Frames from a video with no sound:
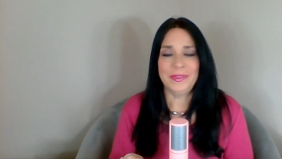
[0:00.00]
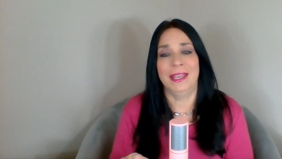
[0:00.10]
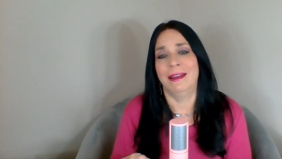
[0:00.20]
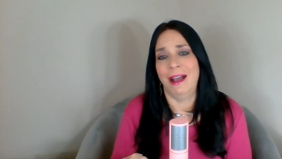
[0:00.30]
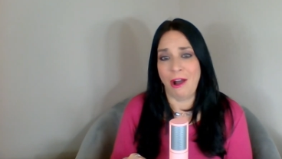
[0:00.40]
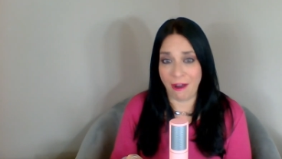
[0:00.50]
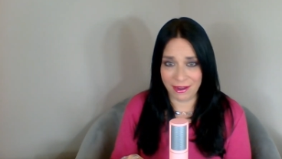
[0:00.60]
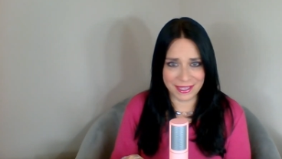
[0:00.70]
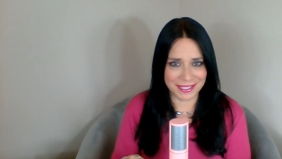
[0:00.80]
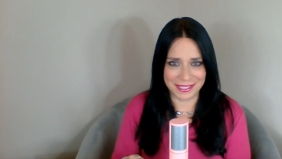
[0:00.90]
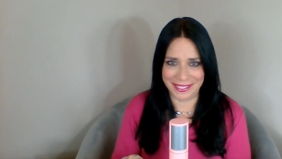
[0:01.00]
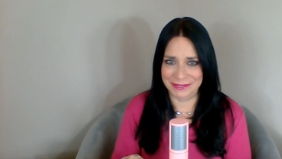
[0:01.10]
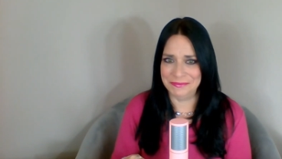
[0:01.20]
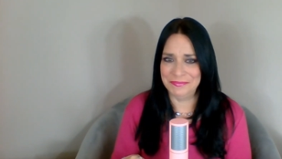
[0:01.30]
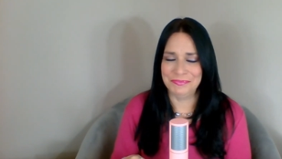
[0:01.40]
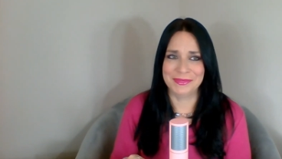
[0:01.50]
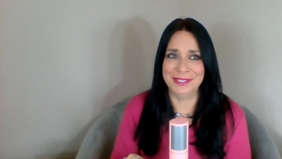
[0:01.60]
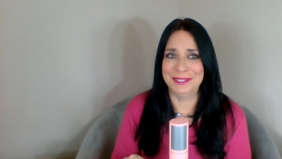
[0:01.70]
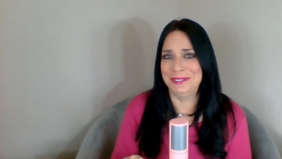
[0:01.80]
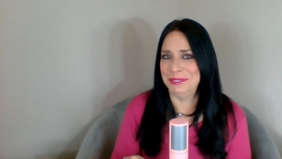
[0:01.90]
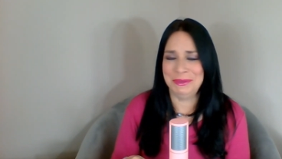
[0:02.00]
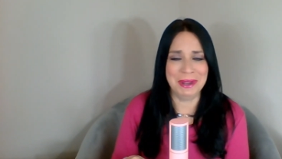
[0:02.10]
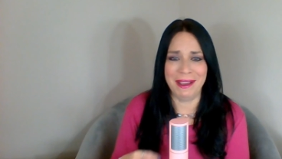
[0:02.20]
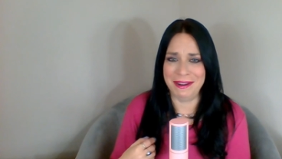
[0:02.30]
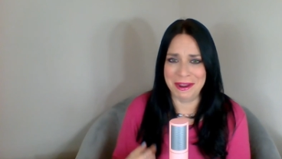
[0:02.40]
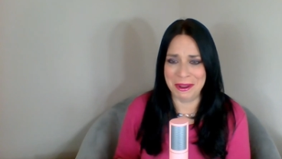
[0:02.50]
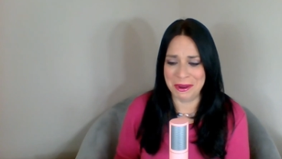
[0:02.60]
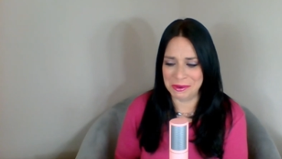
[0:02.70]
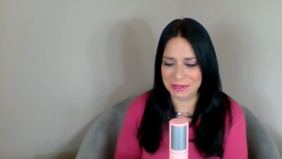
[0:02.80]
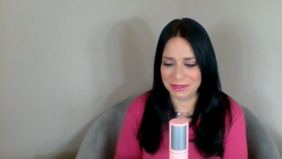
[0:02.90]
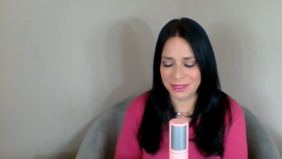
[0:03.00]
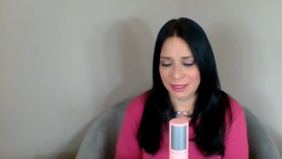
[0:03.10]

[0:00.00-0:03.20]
And I honestly do not know